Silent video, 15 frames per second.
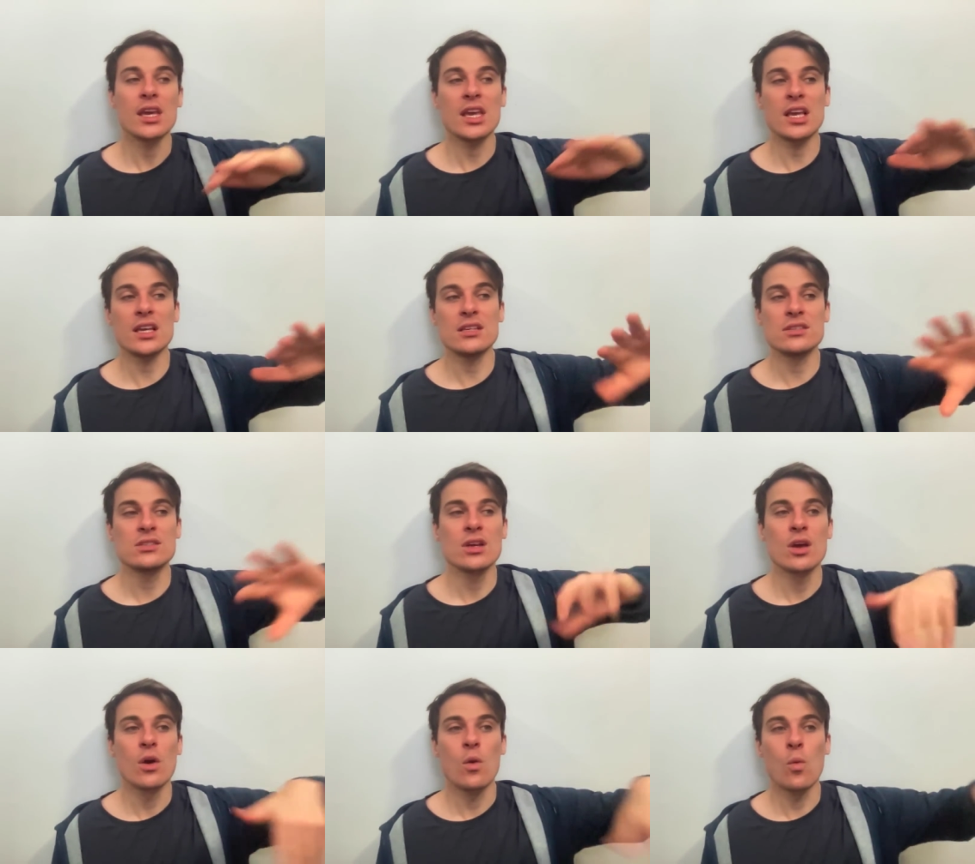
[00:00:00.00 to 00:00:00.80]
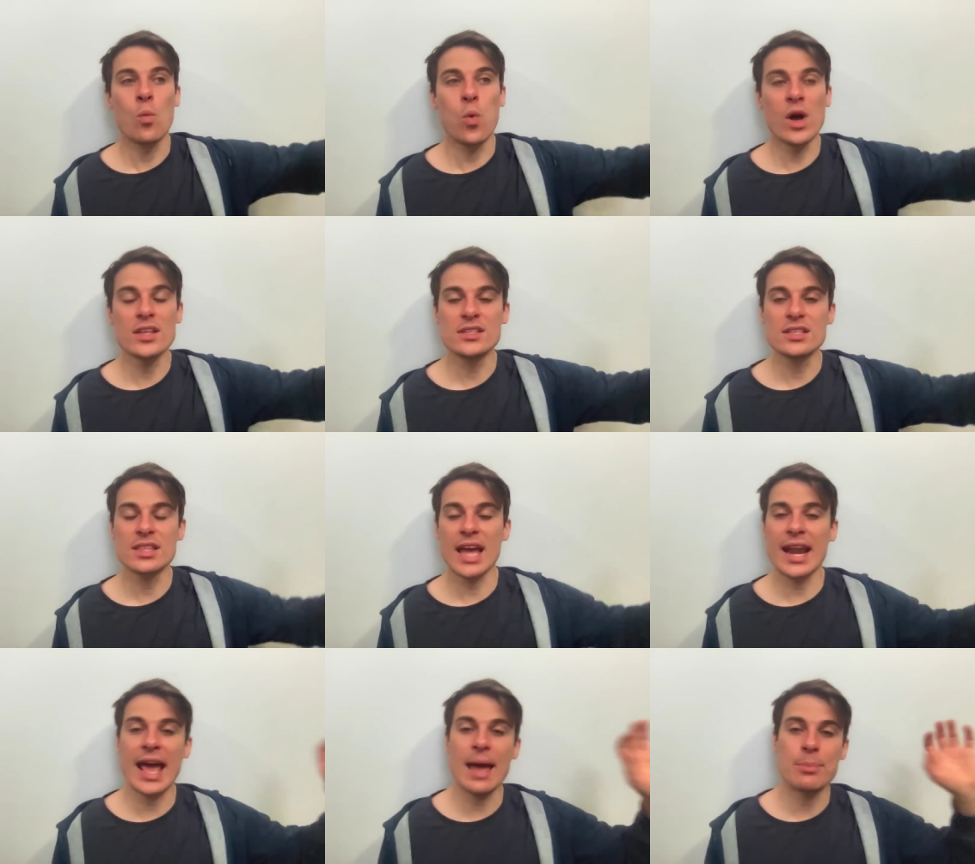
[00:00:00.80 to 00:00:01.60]
is once that
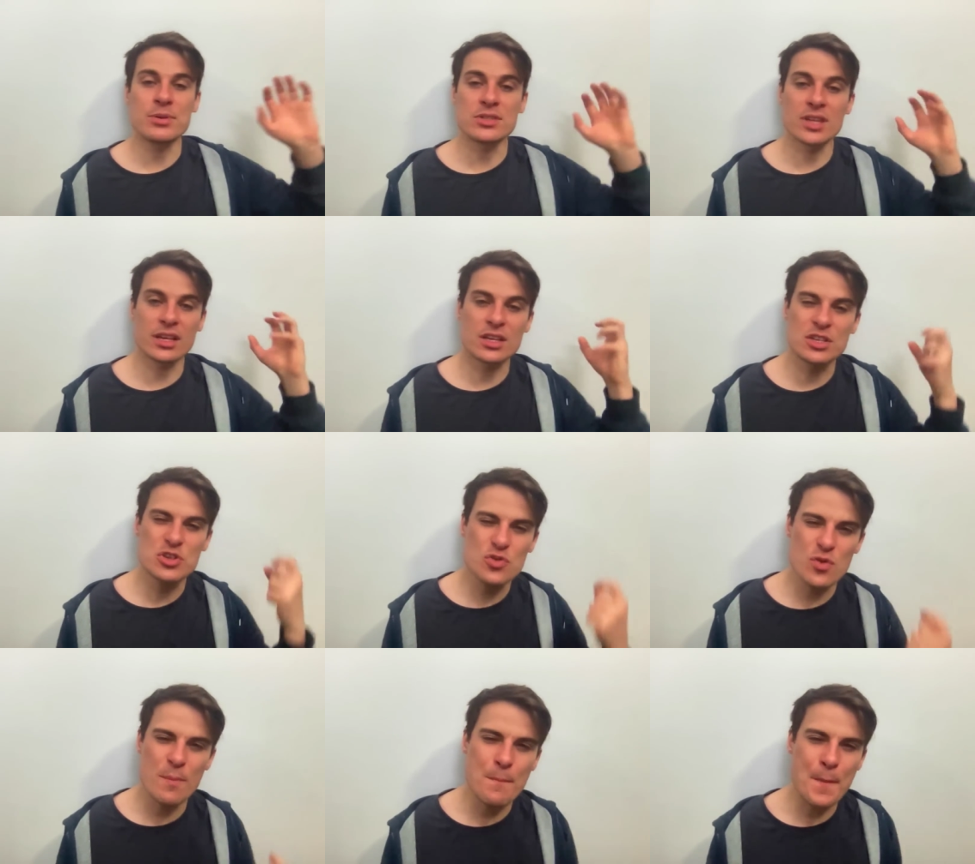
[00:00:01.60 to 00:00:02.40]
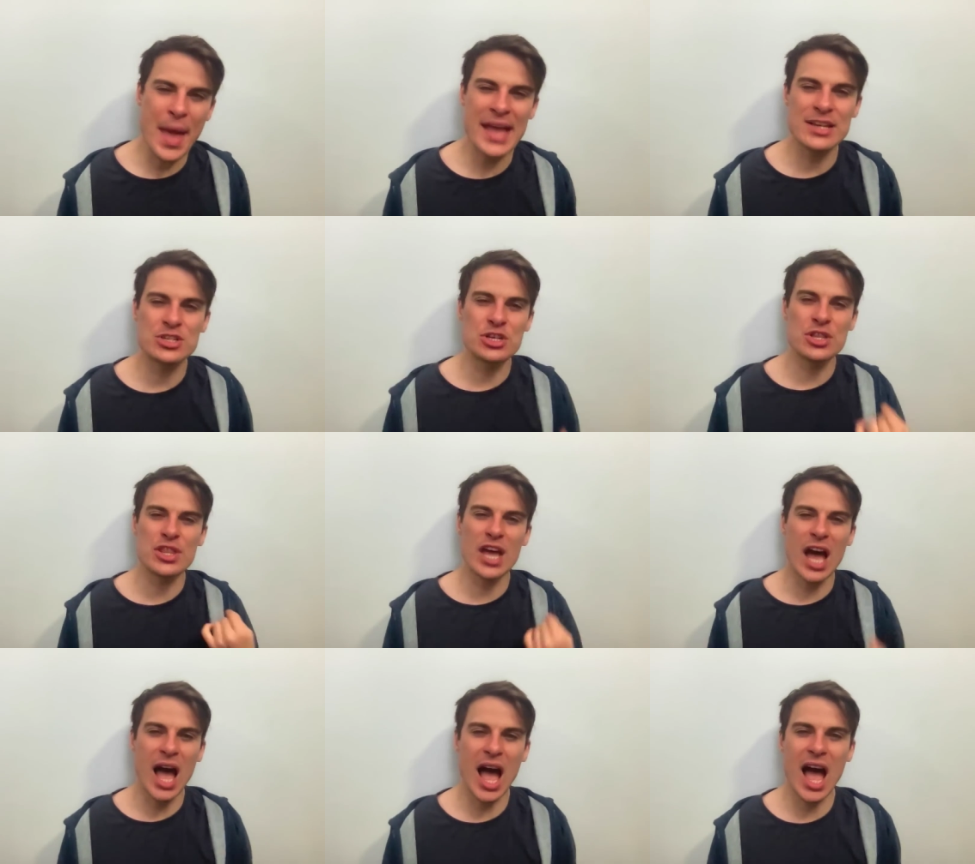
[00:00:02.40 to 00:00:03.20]
that happens, like, can you imagine
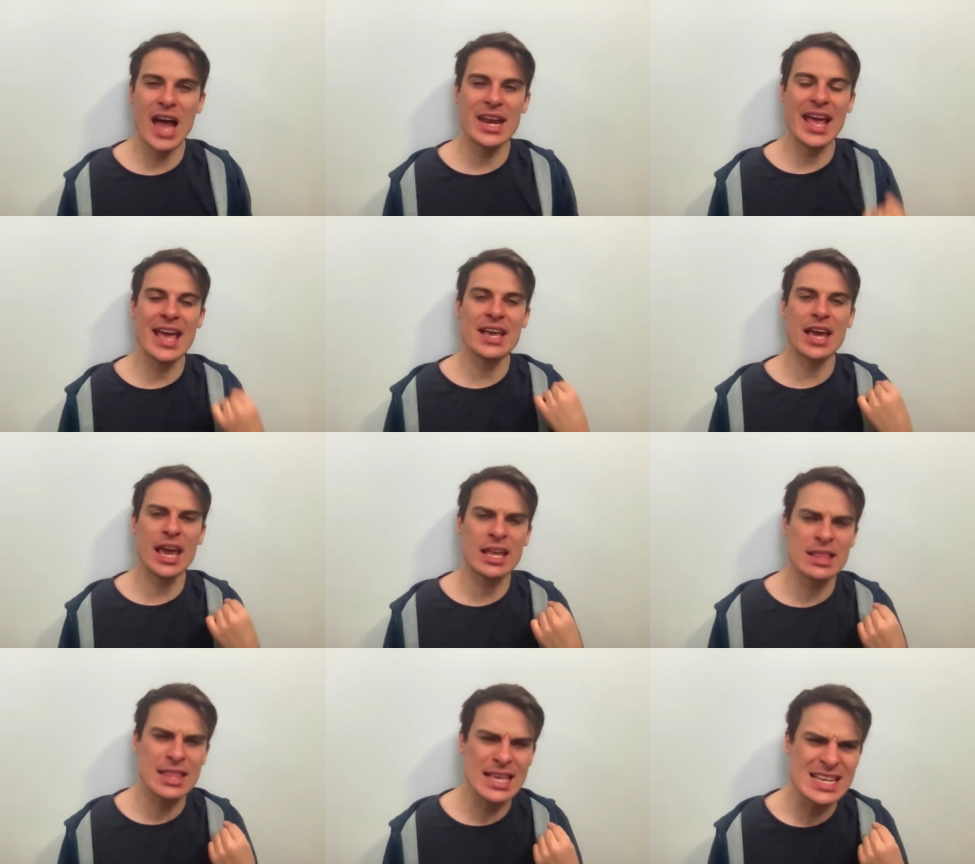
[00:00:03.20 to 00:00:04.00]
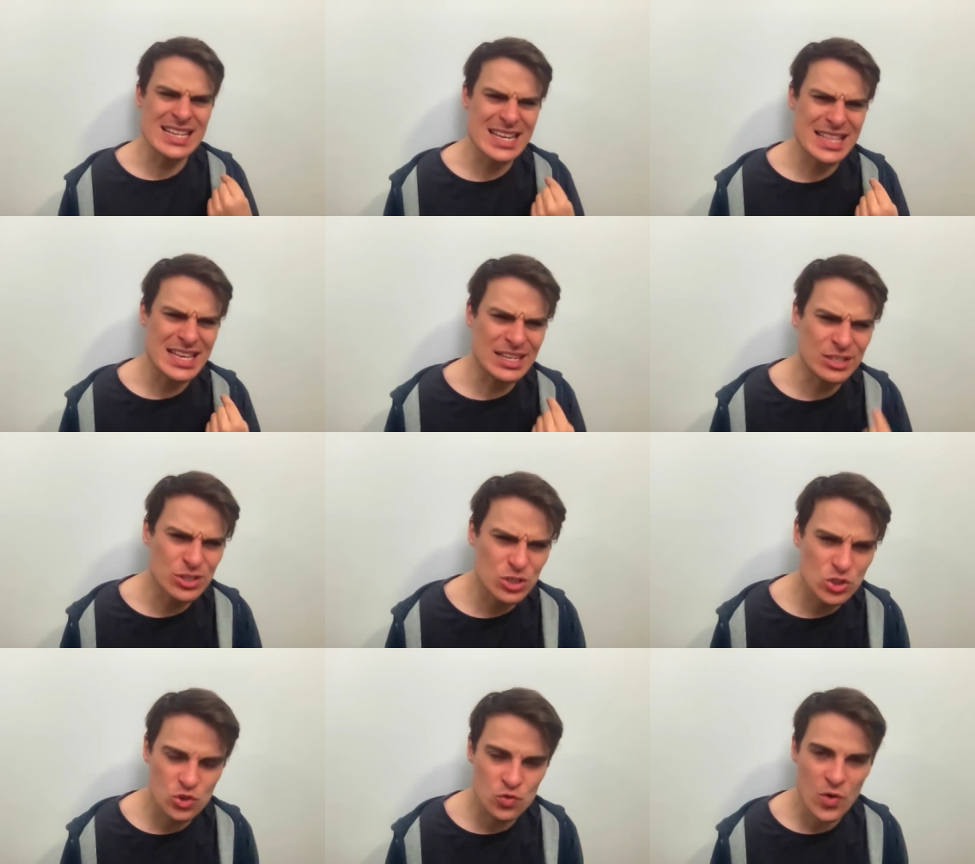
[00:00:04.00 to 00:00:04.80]
the heartache and the the
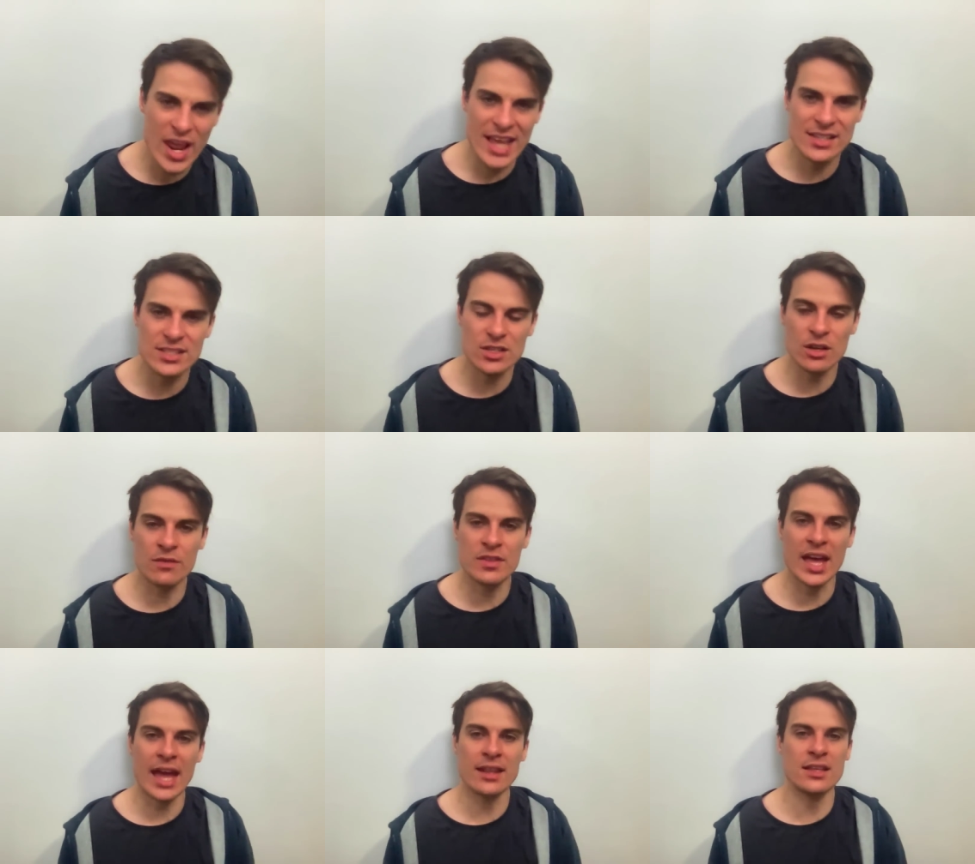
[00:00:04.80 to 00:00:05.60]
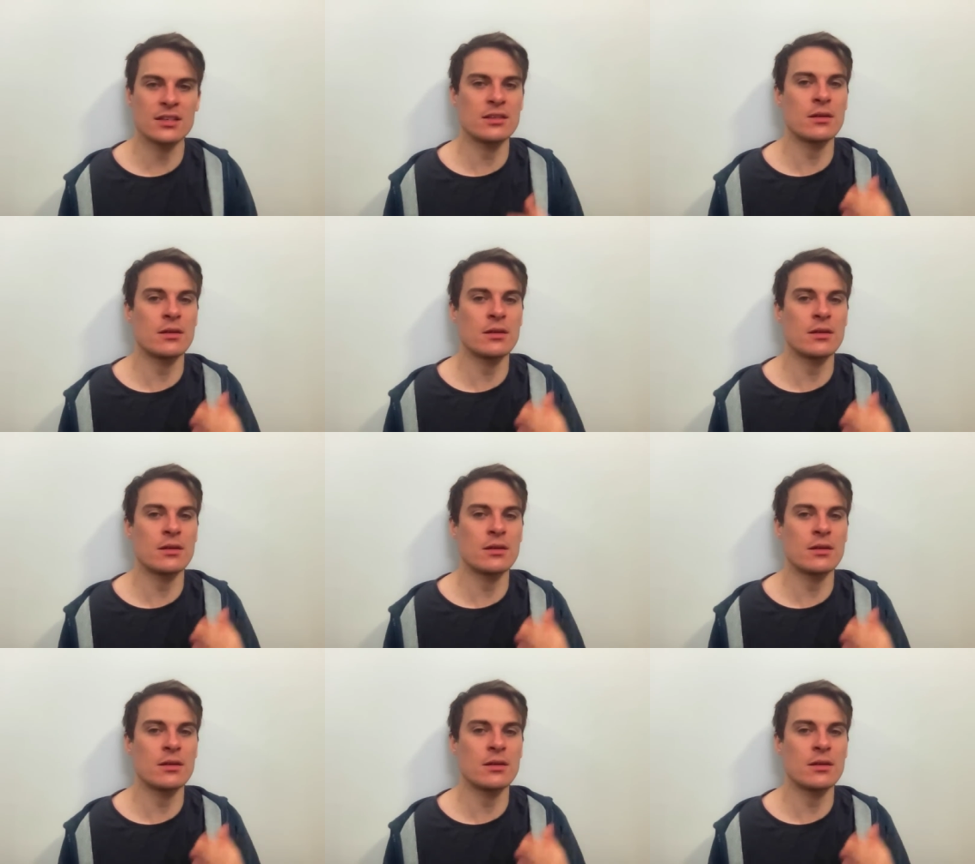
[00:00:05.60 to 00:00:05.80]
stress of that?